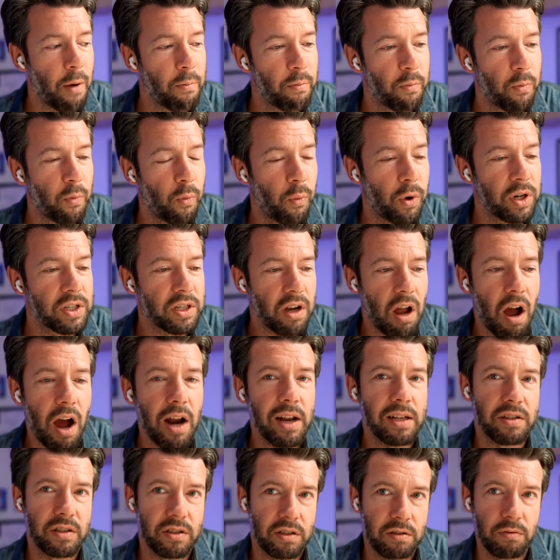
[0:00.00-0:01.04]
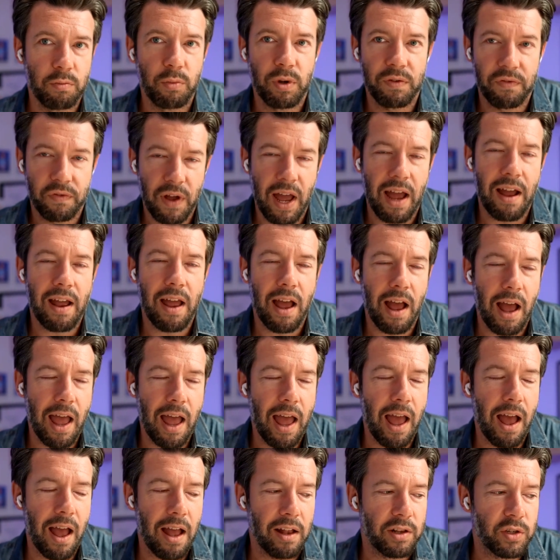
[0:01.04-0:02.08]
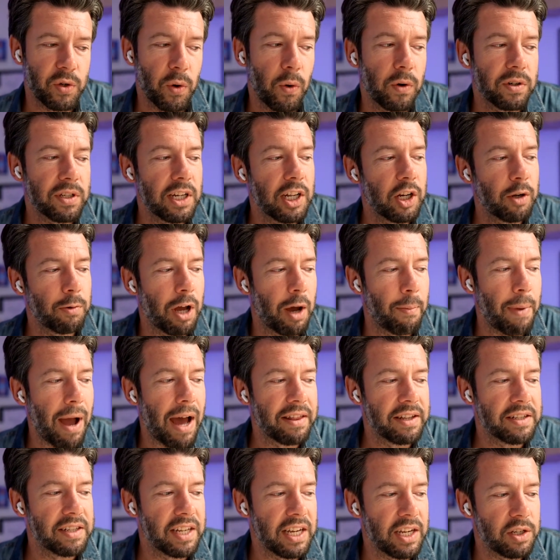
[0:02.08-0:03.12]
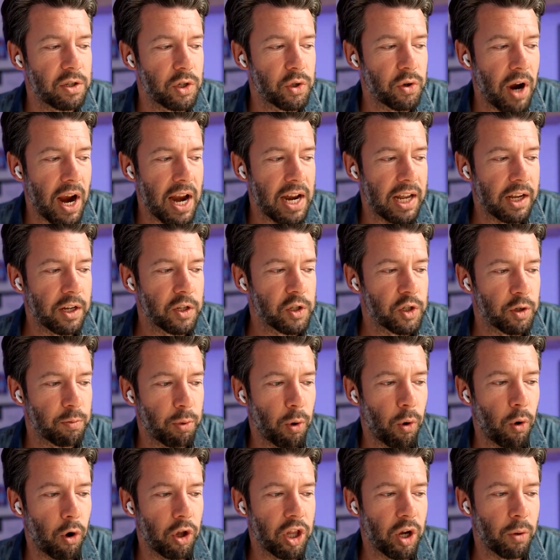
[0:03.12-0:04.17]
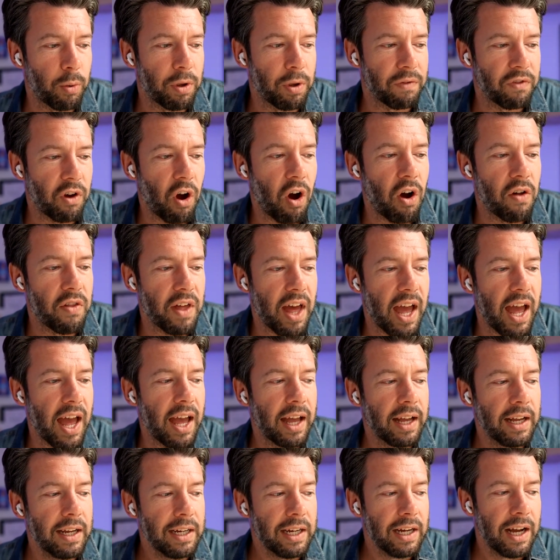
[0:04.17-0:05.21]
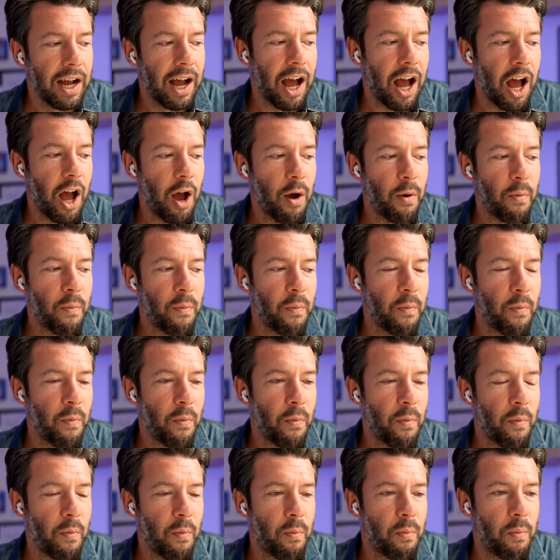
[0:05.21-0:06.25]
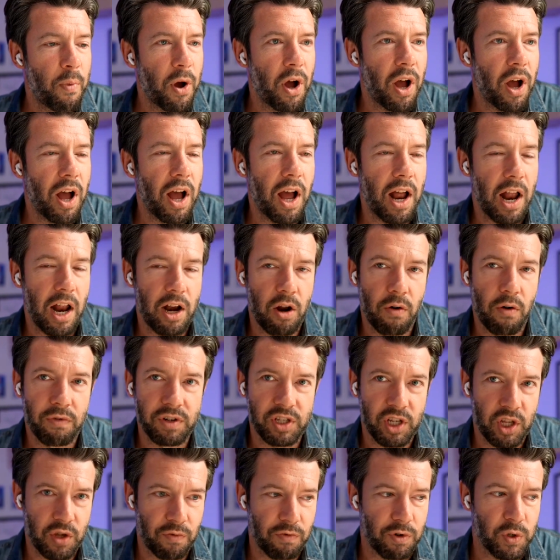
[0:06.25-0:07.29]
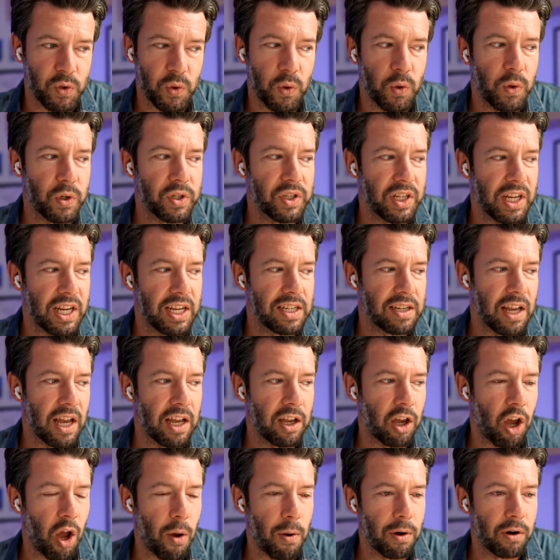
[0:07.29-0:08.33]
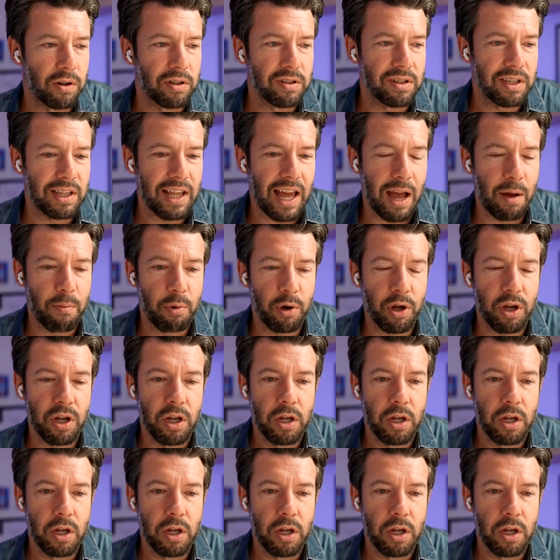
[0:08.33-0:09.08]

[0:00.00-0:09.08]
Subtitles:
which kind of we've talked a little bit about the teacher training and support that we've got there. And obviously the resources and going on to that. But,